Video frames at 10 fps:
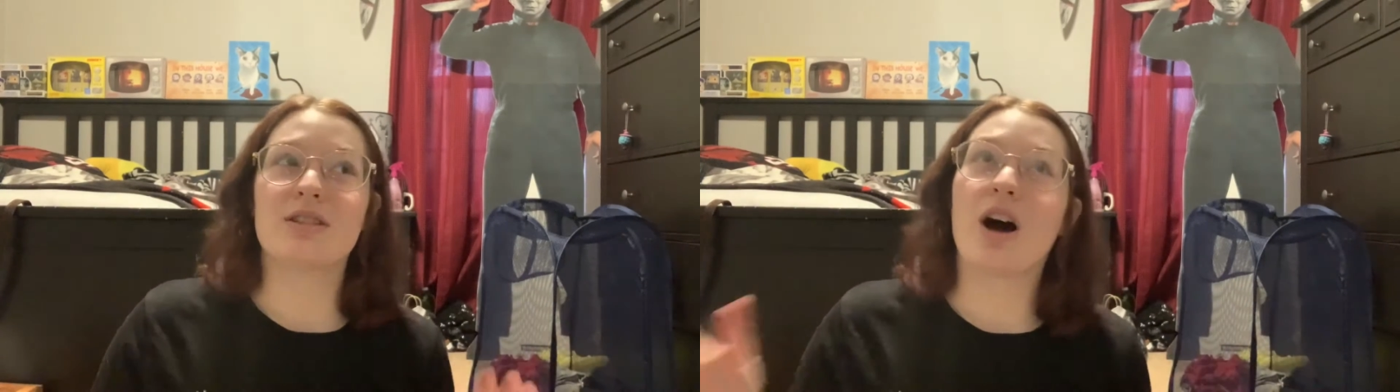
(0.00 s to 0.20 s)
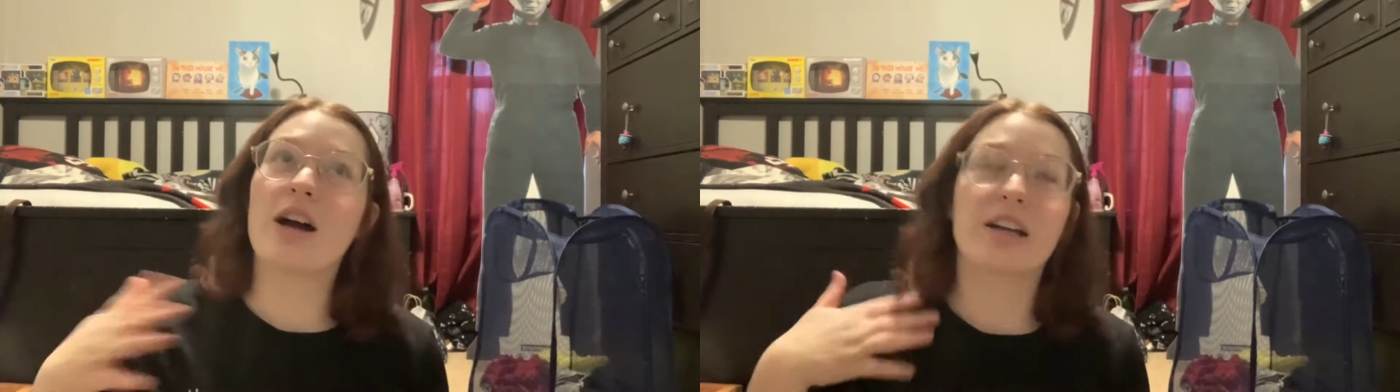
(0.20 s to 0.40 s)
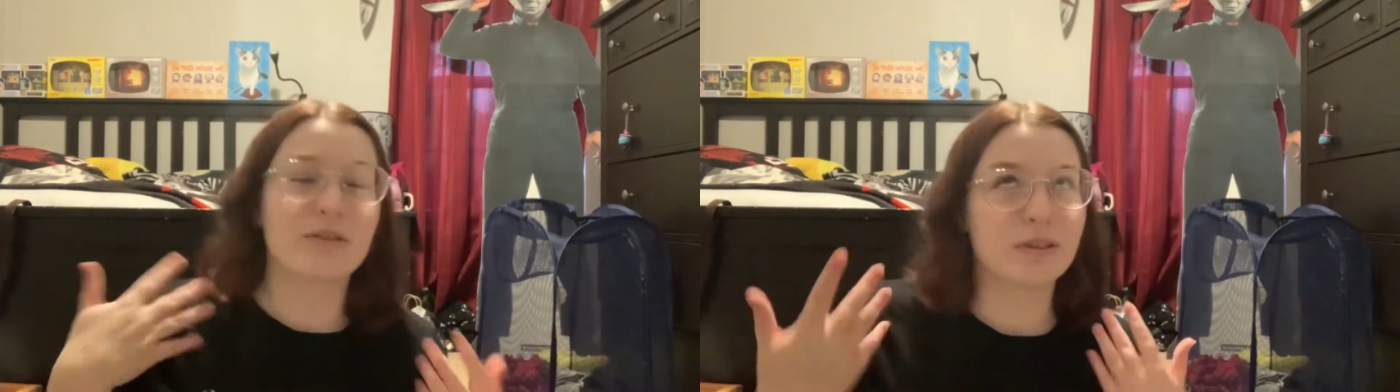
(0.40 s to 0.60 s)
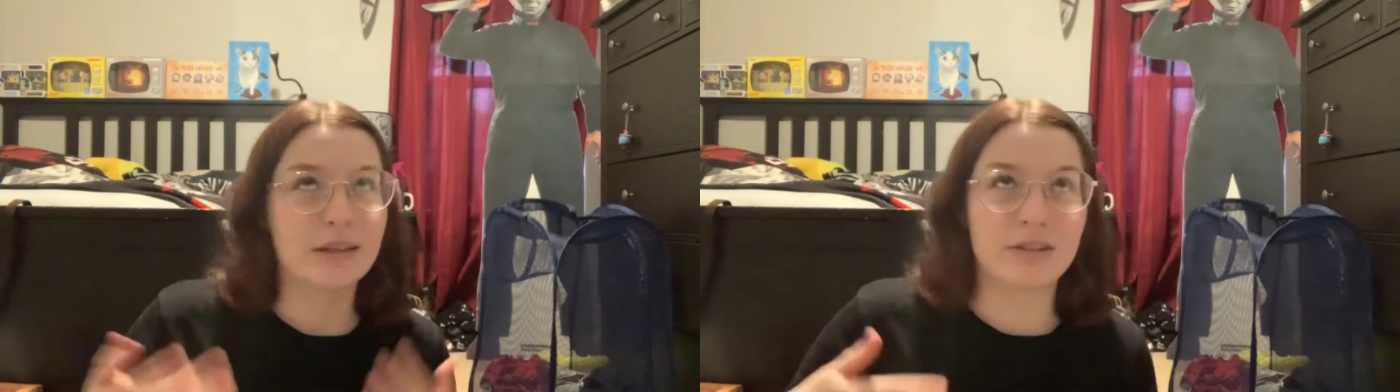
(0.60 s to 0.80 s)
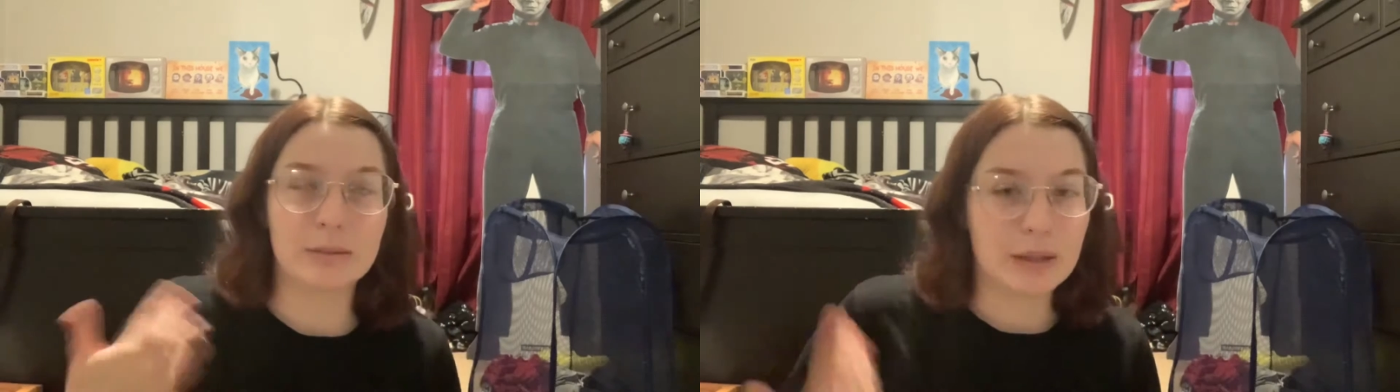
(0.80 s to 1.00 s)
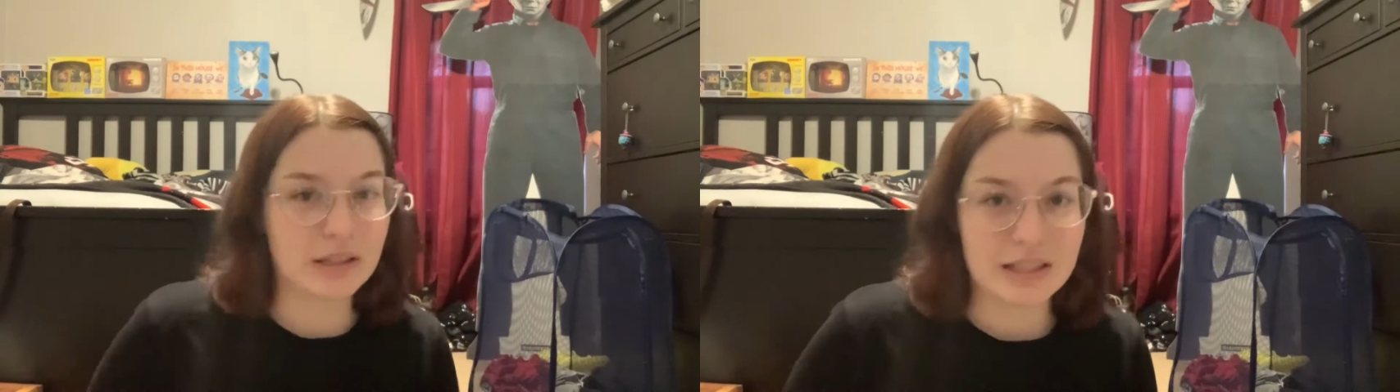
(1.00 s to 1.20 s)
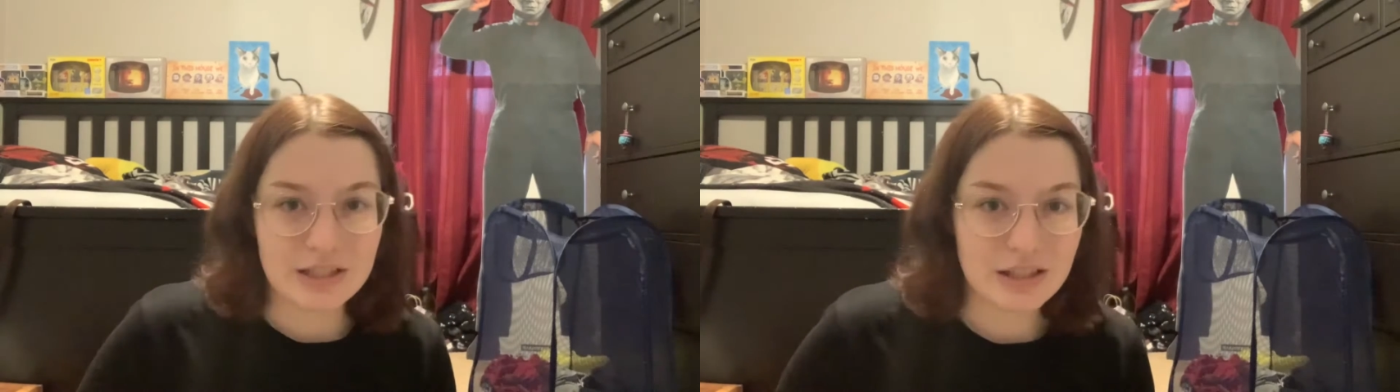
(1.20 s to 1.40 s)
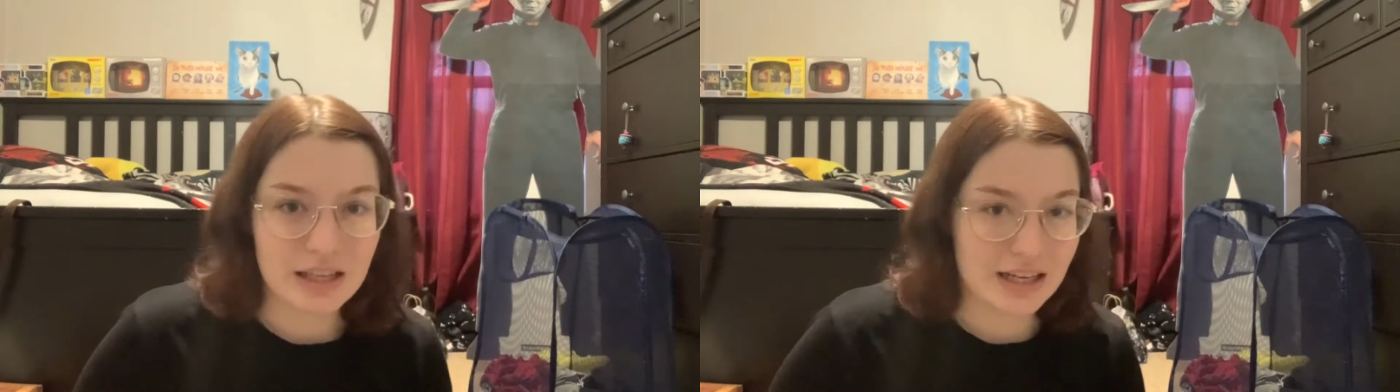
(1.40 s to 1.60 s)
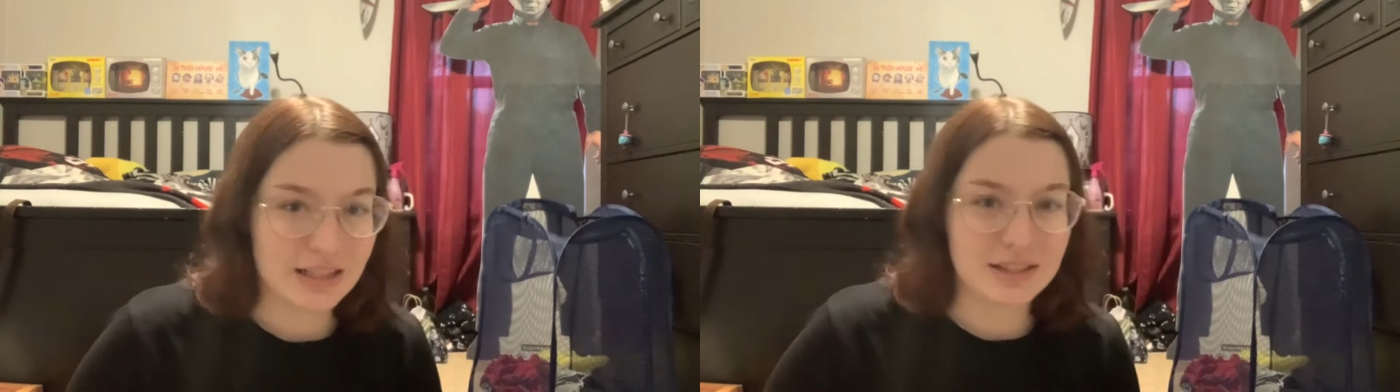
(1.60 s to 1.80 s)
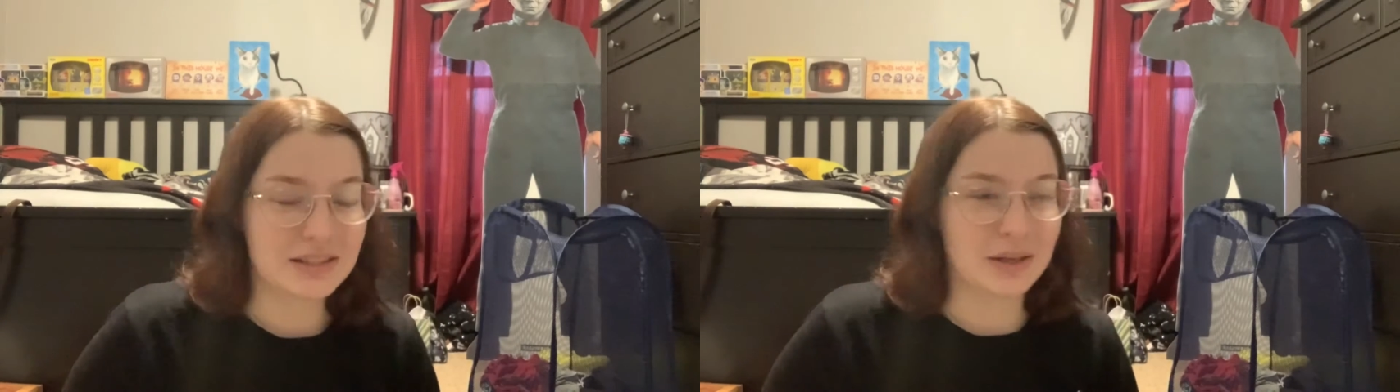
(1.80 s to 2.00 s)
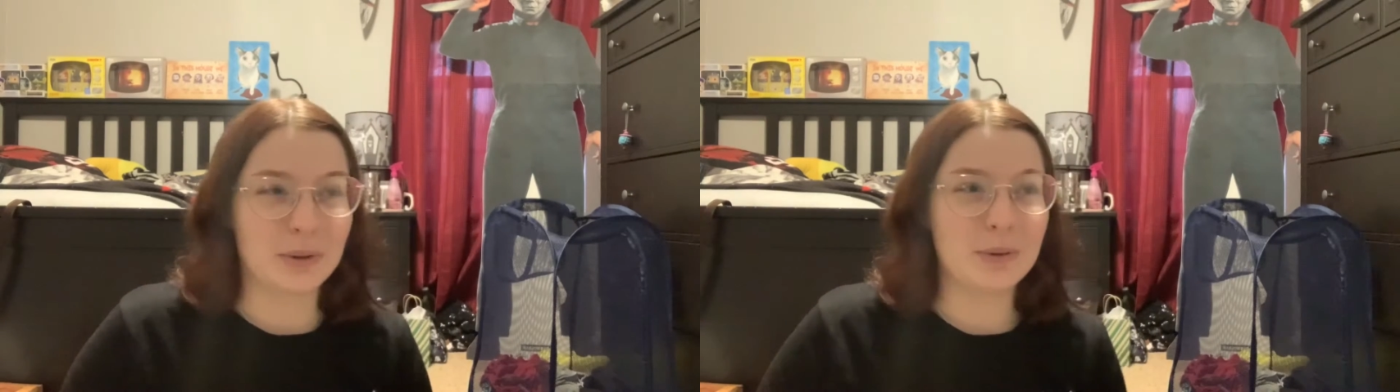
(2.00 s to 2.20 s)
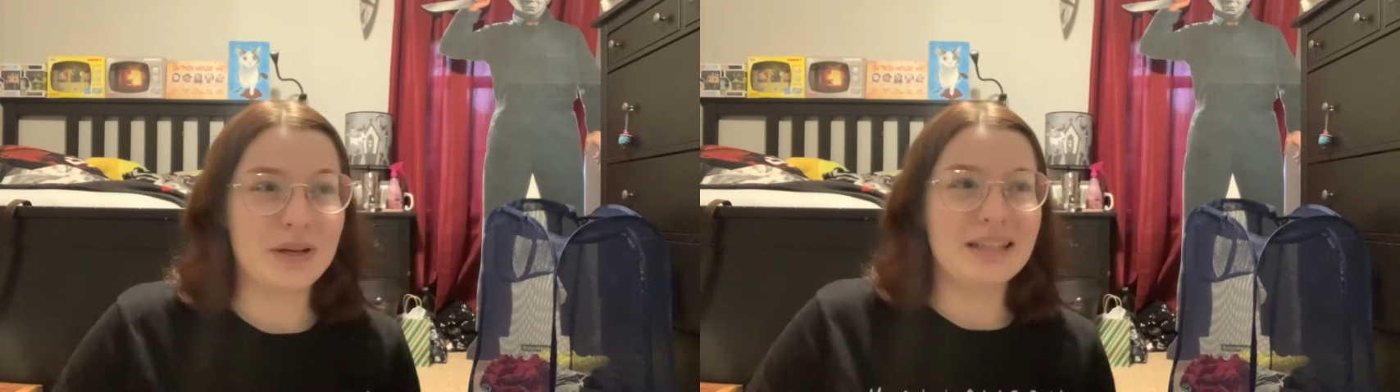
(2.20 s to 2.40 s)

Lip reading: talking forever about each thing, so